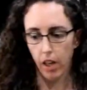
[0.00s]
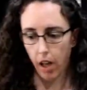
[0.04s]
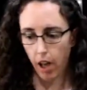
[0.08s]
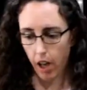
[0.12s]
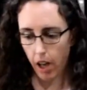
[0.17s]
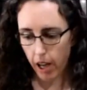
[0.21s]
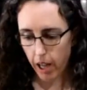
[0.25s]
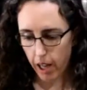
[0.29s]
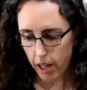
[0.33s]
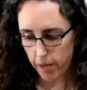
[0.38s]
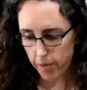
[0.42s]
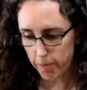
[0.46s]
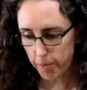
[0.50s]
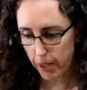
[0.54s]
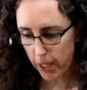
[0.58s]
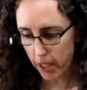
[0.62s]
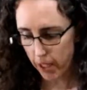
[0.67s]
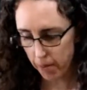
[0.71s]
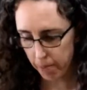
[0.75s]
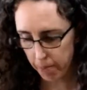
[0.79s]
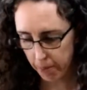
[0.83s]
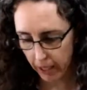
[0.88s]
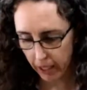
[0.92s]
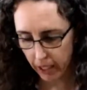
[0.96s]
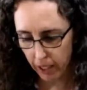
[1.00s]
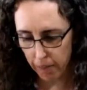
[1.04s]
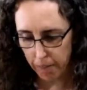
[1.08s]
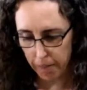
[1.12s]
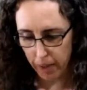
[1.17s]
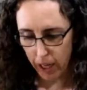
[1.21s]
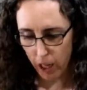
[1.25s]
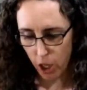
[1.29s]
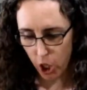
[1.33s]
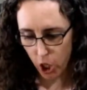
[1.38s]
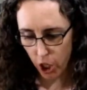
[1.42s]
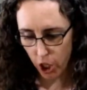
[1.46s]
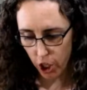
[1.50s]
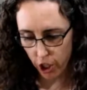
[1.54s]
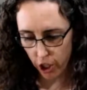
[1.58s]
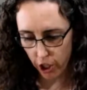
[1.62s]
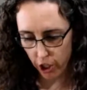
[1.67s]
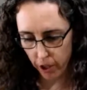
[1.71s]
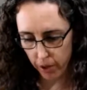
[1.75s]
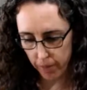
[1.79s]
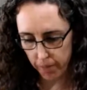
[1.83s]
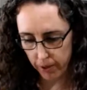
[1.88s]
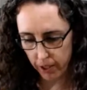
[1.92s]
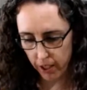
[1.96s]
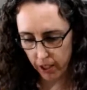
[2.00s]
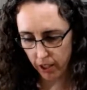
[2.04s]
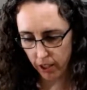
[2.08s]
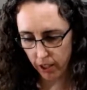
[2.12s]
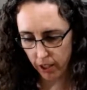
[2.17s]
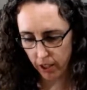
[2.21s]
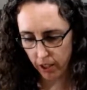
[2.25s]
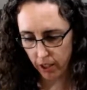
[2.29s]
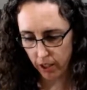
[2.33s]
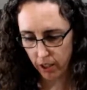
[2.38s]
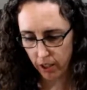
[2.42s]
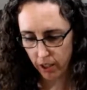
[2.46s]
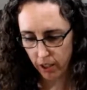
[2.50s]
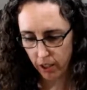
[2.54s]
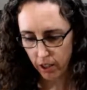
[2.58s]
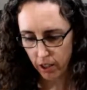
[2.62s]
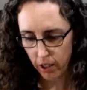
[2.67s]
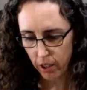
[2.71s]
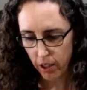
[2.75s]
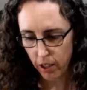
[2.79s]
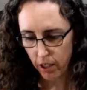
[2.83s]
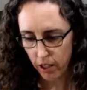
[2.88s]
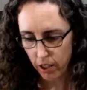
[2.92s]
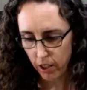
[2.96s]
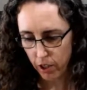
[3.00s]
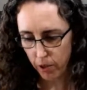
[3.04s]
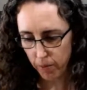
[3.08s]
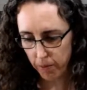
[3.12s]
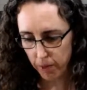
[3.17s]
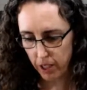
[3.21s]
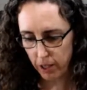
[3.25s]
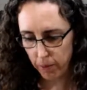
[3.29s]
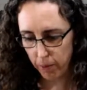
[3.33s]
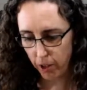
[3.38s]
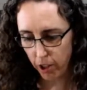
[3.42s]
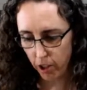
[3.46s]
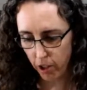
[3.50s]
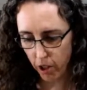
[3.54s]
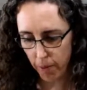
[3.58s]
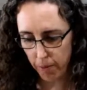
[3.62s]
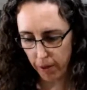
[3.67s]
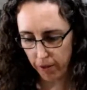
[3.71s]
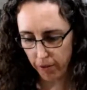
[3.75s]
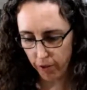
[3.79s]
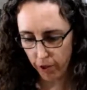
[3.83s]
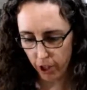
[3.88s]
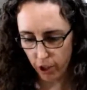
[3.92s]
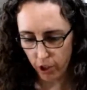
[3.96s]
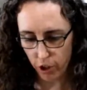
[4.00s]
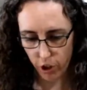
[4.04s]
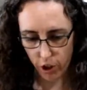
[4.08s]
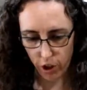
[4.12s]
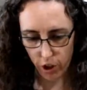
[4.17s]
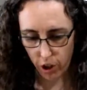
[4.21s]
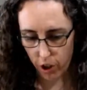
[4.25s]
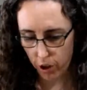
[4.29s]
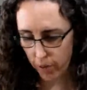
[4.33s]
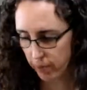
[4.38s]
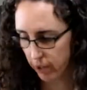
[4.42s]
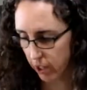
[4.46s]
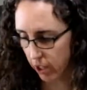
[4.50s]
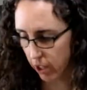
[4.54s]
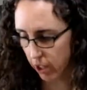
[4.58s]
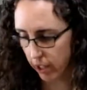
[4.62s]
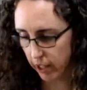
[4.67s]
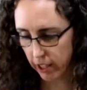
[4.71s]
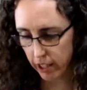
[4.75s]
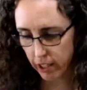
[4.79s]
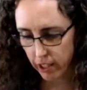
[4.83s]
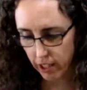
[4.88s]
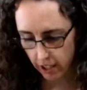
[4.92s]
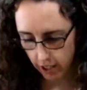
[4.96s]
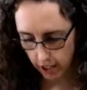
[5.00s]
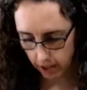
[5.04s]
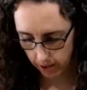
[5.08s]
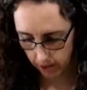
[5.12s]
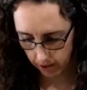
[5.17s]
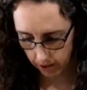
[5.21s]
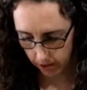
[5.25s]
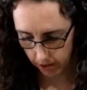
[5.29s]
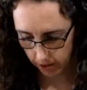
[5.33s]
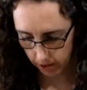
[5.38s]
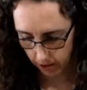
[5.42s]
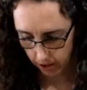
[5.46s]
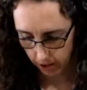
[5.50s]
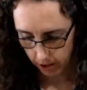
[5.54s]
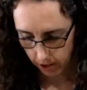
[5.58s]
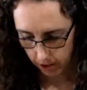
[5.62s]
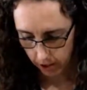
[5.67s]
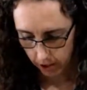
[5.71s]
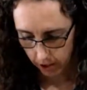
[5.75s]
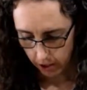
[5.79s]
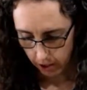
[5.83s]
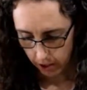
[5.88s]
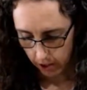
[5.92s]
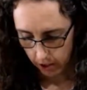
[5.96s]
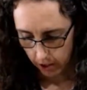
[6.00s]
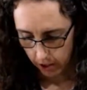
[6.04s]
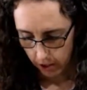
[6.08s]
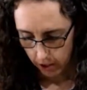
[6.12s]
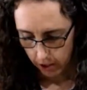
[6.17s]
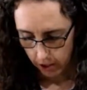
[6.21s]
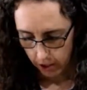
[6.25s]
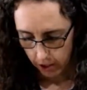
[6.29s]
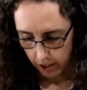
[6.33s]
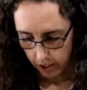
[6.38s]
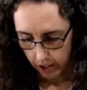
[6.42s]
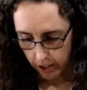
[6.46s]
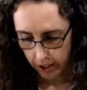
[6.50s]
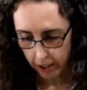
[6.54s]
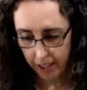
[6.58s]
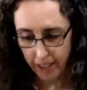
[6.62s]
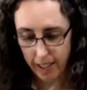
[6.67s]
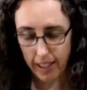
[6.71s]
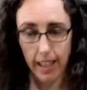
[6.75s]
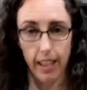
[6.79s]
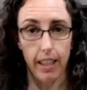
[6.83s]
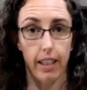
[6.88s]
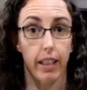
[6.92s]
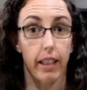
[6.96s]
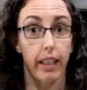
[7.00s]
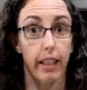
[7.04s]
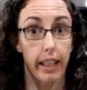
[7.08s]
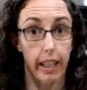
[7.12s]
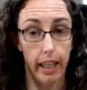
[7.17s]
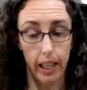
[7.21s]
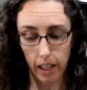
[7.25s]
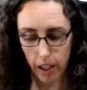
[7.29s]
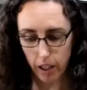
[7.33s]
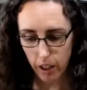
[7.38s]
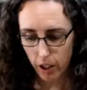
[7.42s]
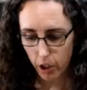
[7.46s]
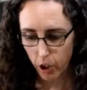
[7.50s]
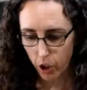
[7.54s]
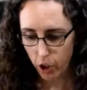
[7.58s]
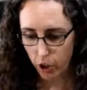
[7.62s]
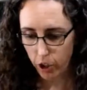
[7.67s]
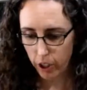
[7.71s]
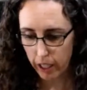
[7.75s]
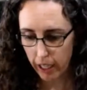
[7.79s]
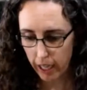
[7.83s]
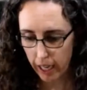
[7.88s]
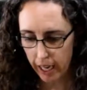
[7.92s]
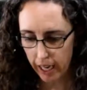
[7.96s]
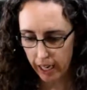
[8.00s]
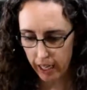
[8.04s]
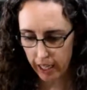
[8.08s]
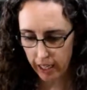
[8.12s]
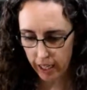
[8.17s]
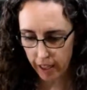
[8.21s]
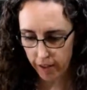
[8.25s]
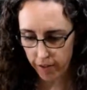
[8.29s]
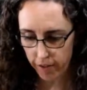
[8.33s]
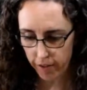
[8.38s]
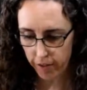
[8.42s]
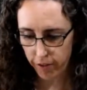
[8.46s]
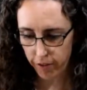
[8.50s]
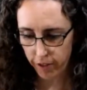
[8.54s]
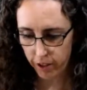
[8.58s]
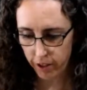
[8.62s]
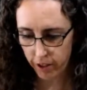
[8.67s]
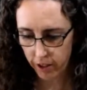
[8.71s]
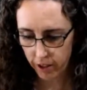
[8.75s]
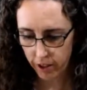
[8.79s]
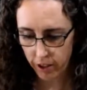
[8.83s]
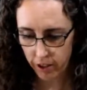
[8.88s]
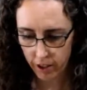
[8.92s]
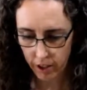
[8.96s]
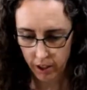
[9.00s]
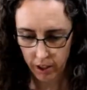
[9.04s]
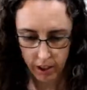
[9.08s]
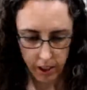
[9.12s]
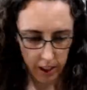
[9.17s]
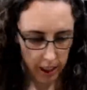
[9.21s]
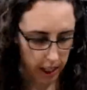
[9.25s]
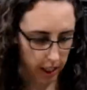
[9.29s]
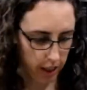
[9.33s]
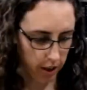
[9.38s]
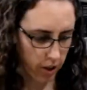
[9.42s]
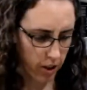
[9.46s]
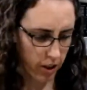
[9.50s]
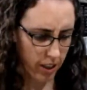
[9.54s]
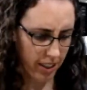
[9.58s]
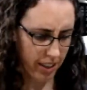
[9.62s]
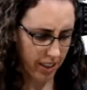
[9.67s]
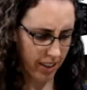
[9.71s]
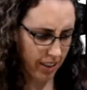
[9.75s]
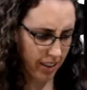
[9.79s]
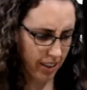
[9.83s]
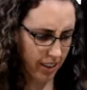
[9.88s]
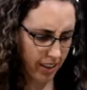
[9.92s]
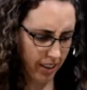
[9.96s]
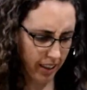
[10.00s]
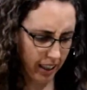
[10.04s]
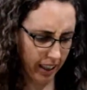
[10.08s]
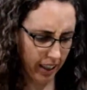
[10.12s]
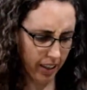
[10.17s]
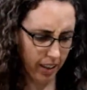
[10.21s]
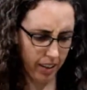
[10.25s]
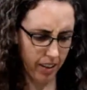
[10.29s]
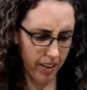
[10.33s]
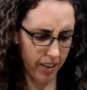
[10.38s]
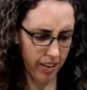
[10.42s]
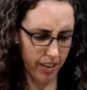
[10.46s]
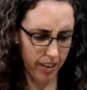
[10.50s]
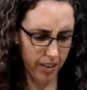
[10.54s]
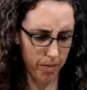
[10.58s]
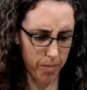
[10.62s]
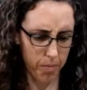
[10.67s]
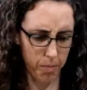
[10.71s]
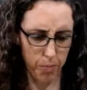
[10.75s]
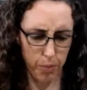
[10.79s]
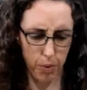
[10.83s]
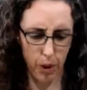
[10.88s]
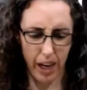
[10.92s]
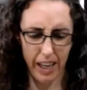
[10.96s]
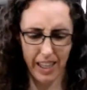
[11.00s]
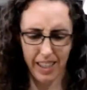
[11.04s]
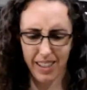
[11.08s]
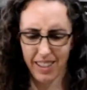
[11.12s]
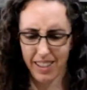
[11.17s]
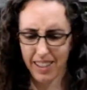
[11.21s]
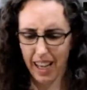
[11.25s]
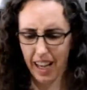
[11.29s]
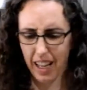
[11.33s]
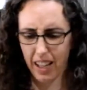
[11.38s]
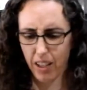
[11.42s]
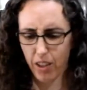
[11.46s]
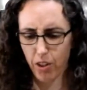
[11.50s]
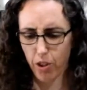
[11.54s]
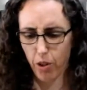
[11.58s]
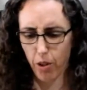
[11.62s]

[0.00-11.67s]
I've been picking my herbs, so I'm going to sprinkle all my fresh herbs on it. And like I said, get creative. And there is, like, bright salads are